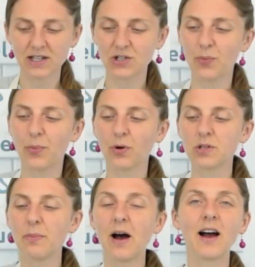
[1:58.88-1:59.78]
to
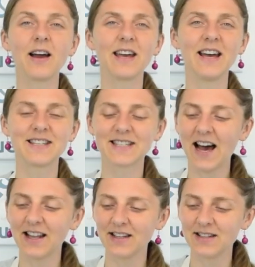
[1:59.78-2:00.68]
put my
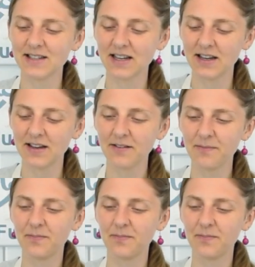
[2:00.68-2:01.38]
scallions in.